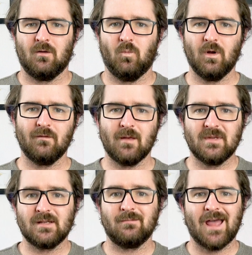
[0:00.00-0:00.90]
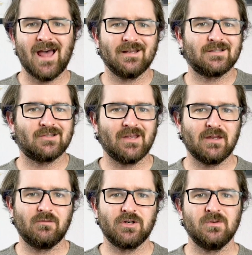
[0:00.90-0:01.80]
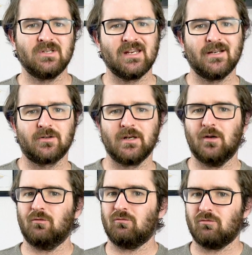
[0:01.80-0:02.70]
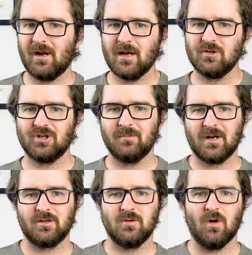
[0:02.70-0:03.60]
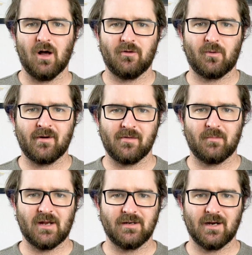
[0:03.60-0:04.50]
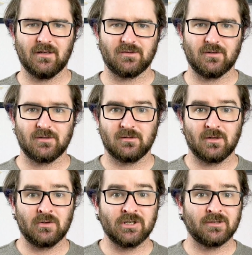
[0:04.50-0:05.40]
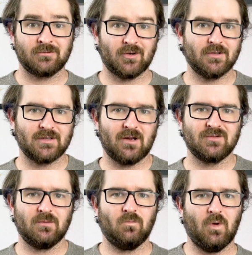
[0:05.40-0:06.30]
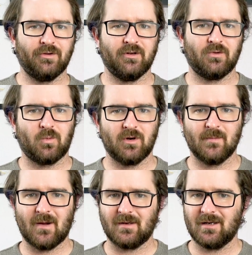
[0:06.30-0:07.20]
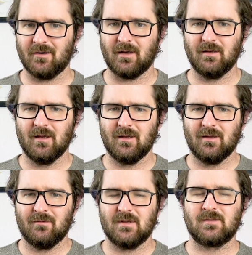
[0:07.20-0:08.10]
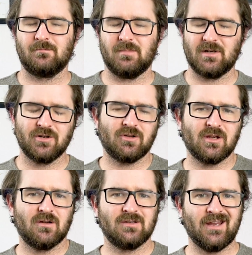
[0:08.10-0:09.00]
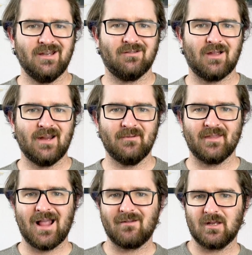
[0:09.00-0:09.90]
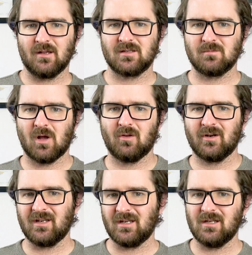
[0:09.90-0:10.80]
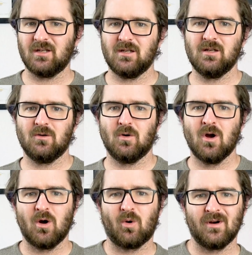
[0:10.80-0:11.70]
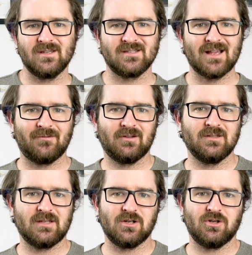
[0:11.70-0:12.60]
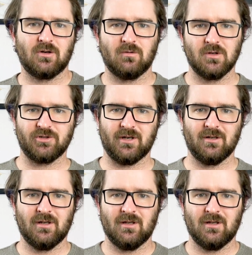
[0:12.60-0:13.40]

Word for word: One of them is it had a slightly reduced hearing range compared to other ornithopod dinosaurs, so there were just certain sounds it wasn't as worried about hearing. This potentially goes in line with it having a smaller EQ or encephalization quotient,